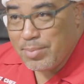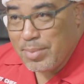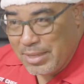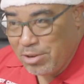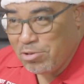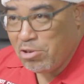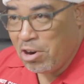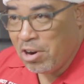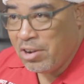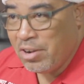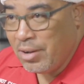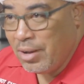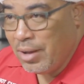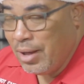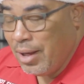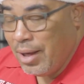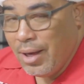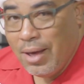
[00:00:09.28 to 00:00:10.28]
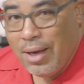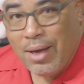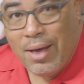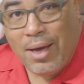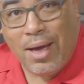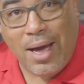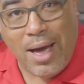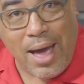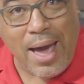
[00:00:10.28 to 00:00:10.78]
Miss Crocker,
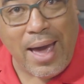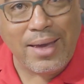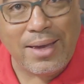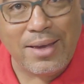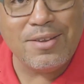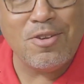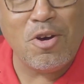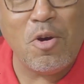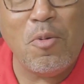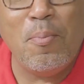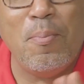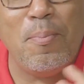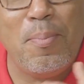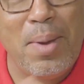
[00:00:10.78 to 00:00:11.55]
I can now